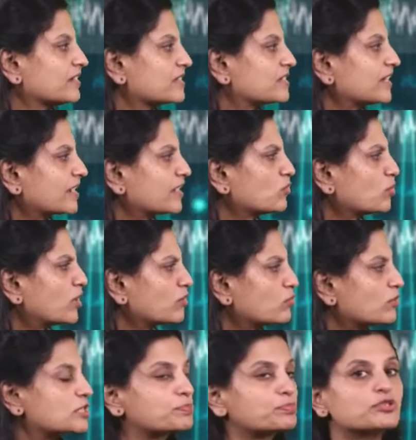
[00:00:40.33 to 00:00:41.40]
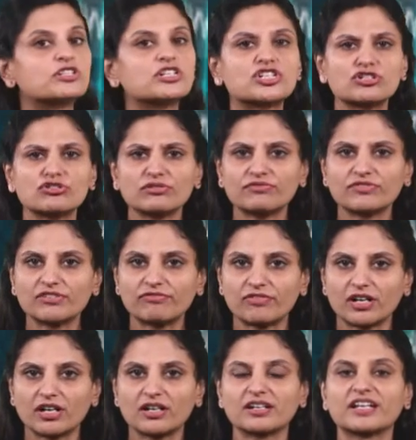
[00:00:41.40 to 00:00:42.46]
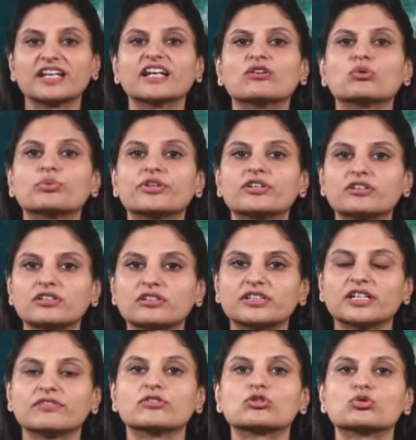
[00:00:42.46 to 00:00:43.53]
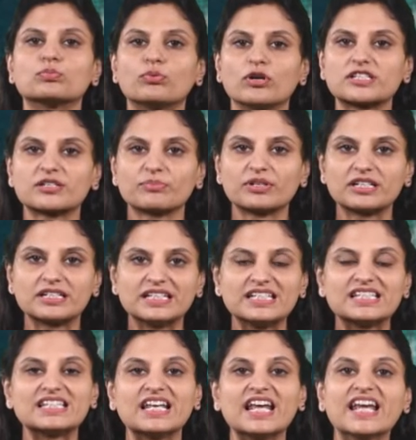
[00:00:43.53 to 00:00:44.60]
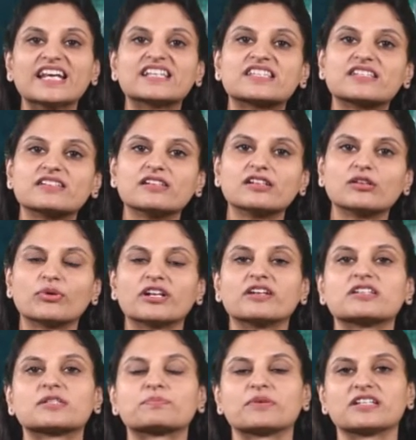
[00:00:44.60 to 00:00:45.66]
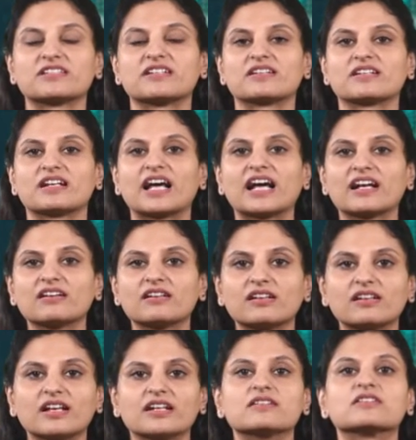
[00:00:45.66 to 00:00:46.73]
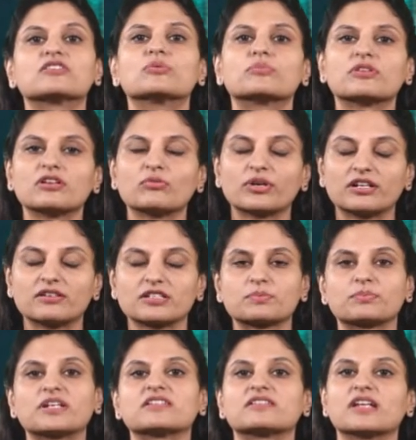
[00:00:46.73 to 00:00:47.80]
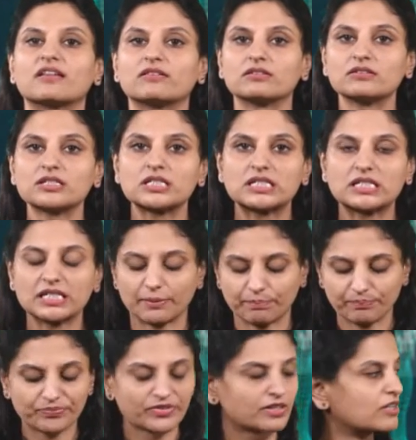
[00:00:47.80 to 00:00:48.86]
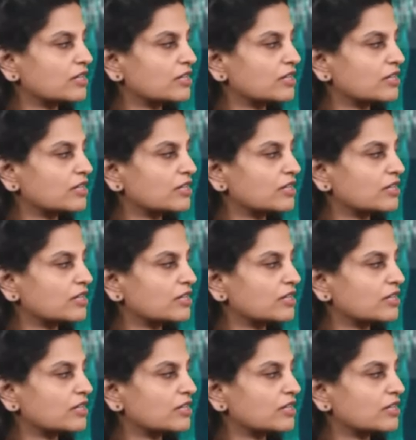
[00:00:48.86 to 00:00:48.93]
The second one was position of the flower. Again, over here there were 2 possibilities, axial when it is present at an angle and terminal when it is present at the tip.